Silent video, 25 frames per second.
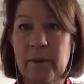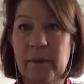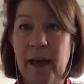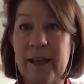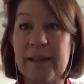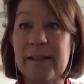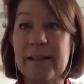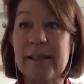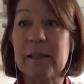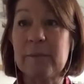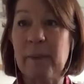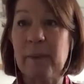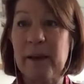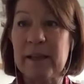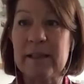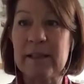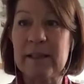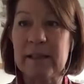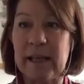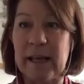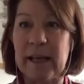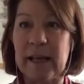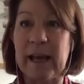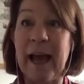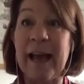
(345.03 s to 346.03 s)
and
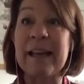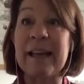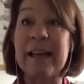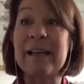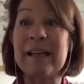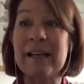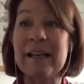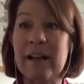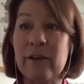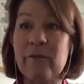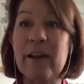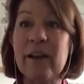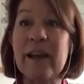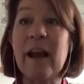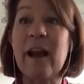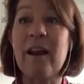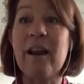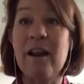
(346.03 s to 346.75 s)
spending and living